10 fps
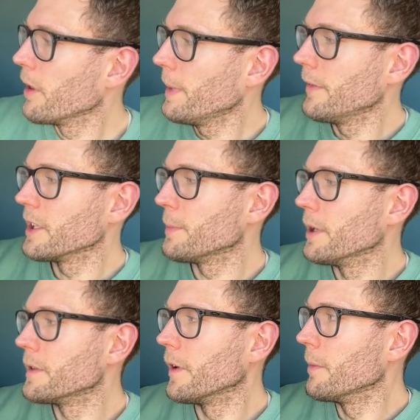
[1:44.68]
a bit of
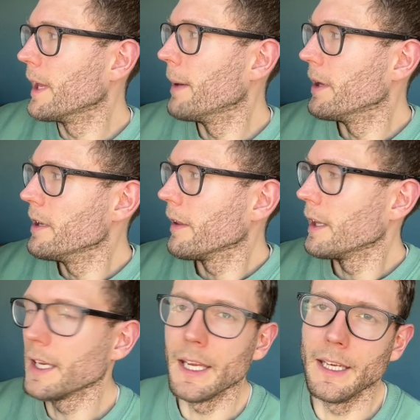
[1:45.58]
exposed foam there, but
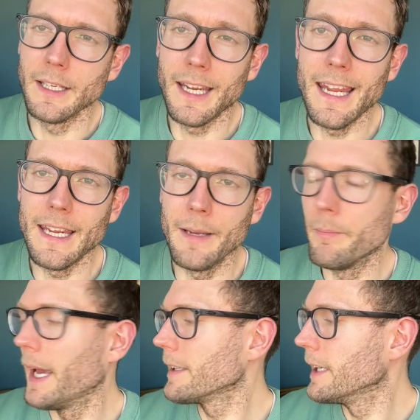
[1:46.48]
nothing in key
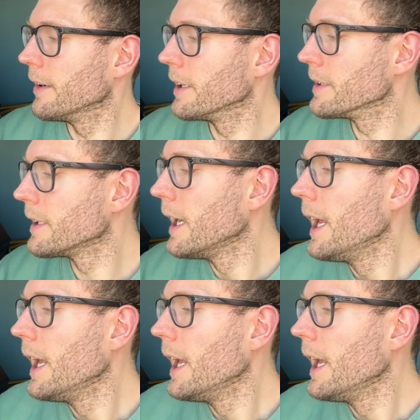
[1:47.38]
impact areas.